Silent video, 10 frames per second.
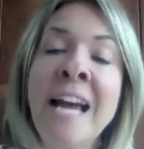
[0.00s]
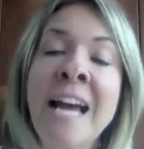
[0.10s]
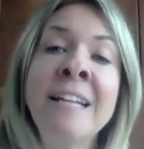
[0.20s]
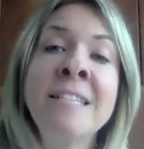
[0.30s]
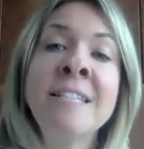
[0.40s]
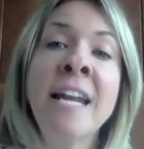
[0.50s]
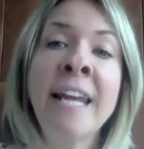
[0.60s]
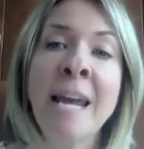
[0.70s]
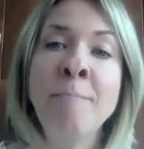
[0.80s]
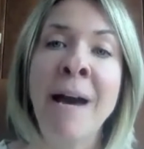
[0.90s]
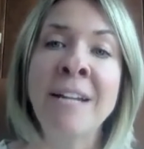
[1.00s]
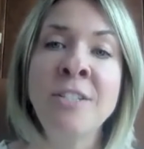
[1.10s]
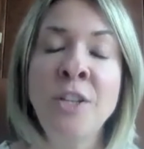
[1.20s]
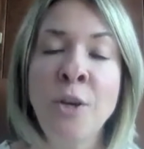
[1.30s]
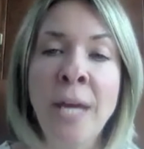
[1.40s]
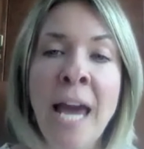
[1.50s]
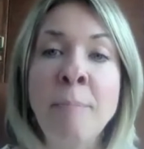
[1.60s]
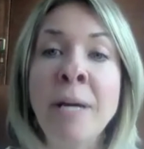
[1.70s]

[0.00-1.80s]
and then came back to the UK,